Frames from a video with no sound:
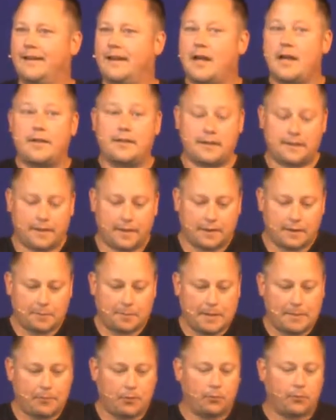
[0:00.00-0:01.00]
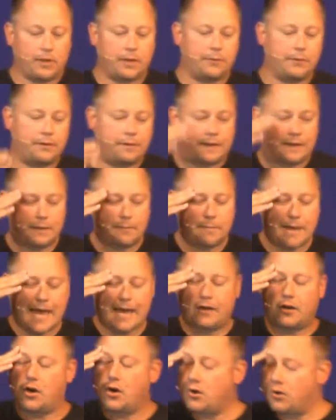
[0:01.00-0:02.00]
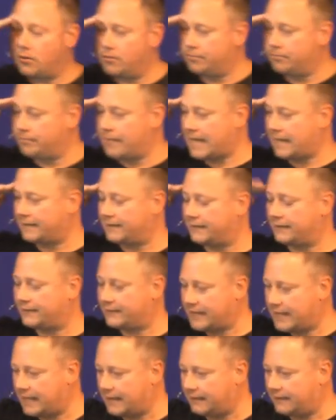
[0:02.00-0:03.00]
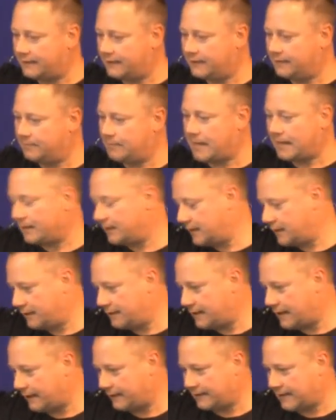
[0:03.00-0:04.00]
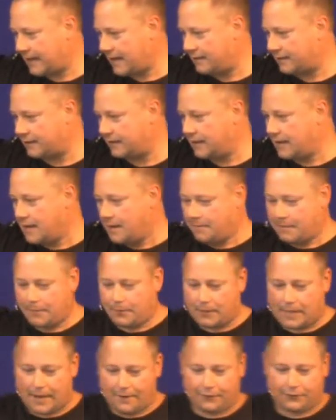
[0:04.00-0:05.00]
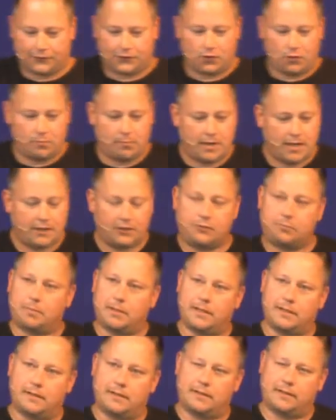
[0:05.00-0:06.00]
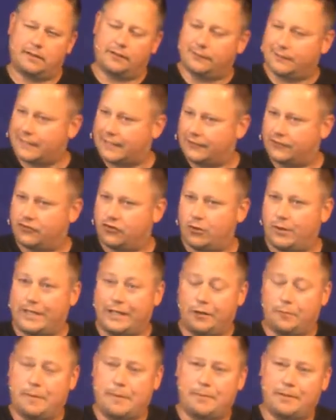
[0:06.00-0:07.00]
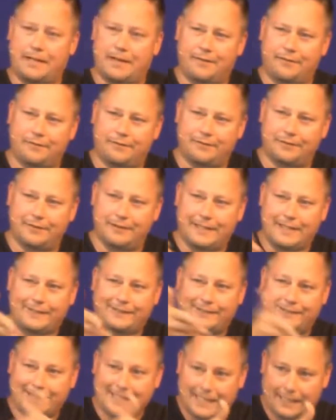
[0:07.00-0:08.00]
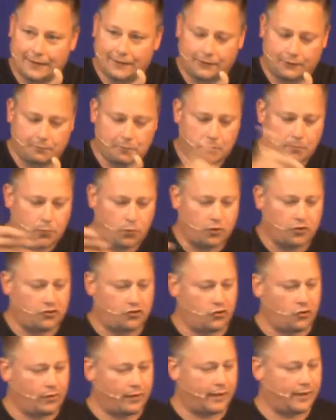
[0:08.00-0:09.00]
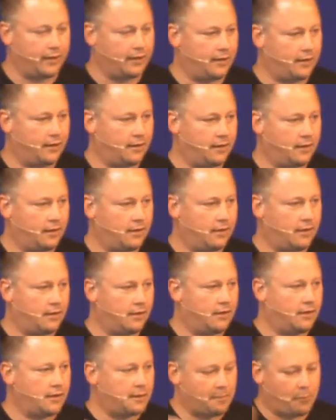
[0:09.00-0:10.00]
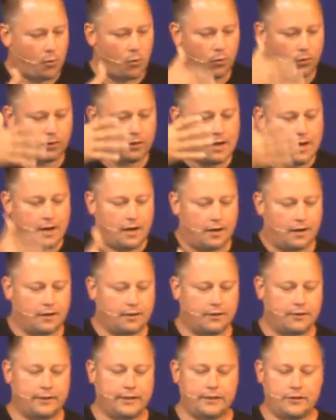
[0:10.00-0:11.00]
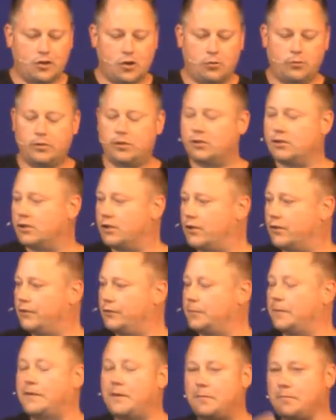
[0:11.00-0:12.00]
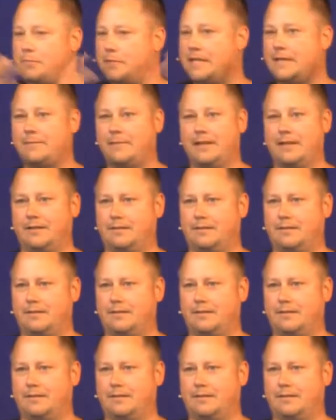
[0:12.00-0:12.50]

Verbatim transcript: than the people we, we think of back home, back in the States, back in Kittitas County. People have so much, but there's less joy. Here, people have less things, but more joy. The poor, hungry, no real clothes, but they're beaming.